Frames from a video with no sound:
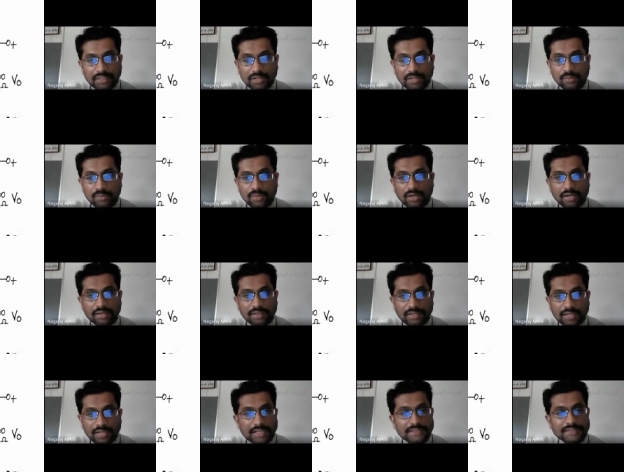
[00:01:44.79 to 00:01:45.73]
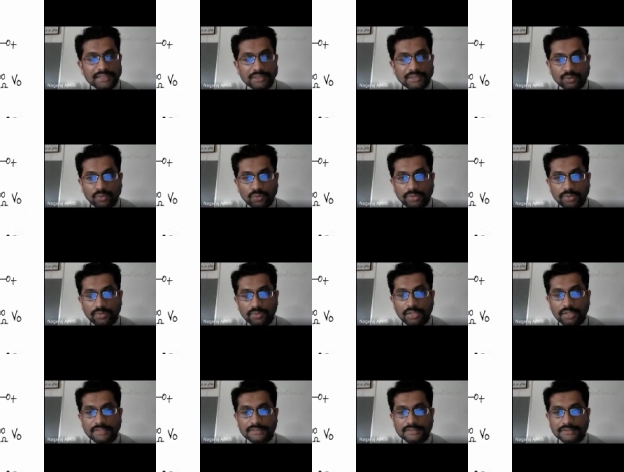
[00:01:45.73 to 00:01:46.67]
Now as I told you
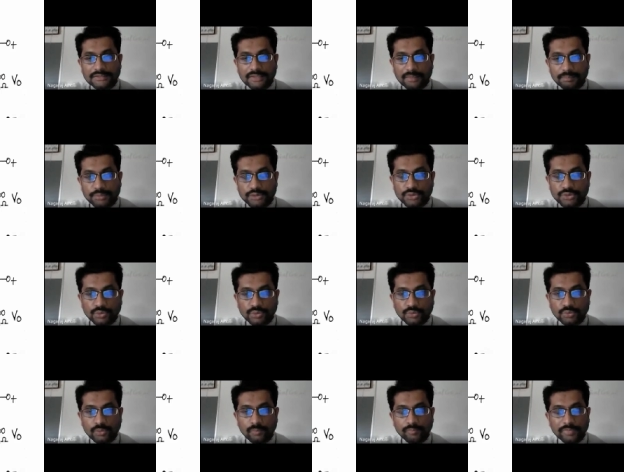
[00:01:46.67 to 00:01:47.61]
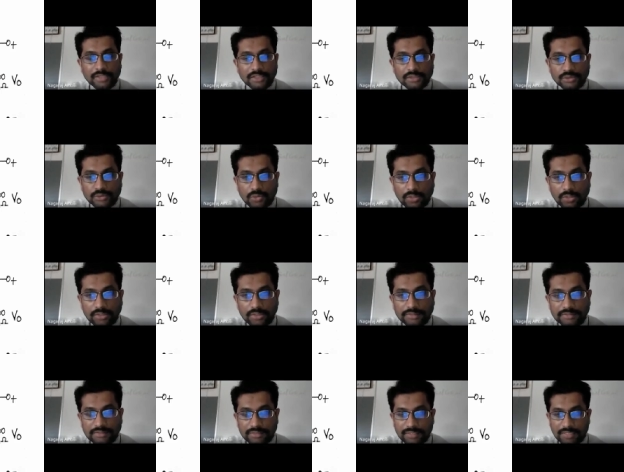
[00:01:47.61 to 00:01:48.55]
all the steps to solve
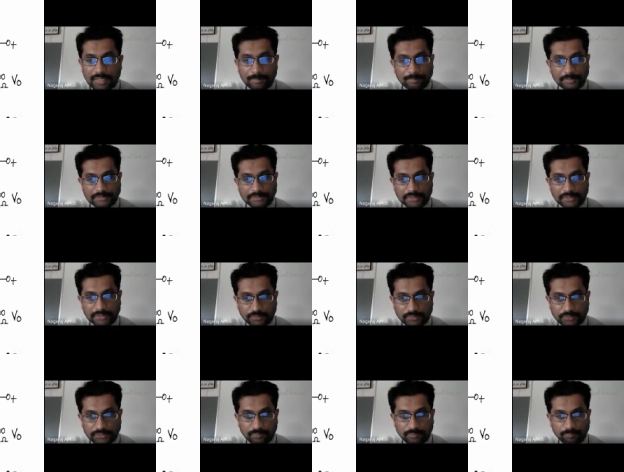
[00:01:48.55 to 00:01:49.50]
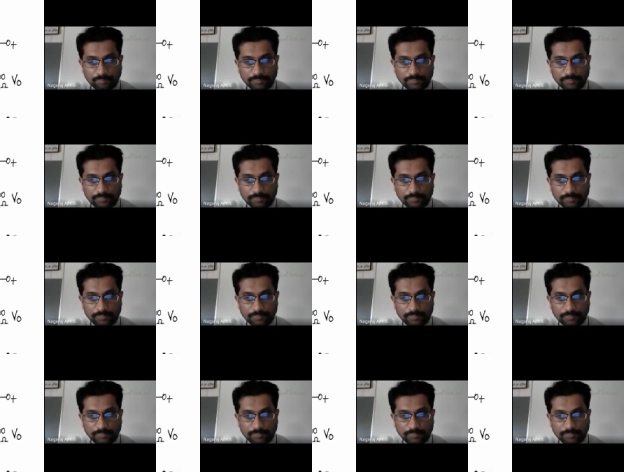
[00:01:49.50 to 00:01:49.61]
the clamper circuits